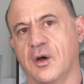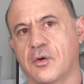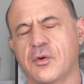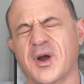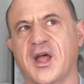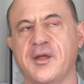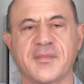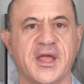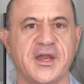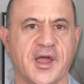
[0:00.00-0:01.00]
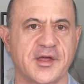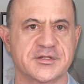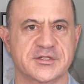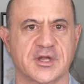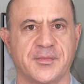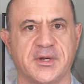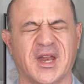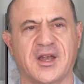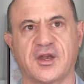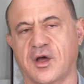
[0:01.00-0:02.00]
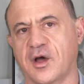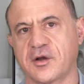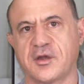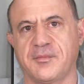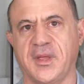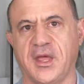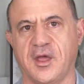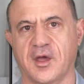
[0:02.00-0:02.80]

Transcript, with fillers: Or I might ask someone to talk to me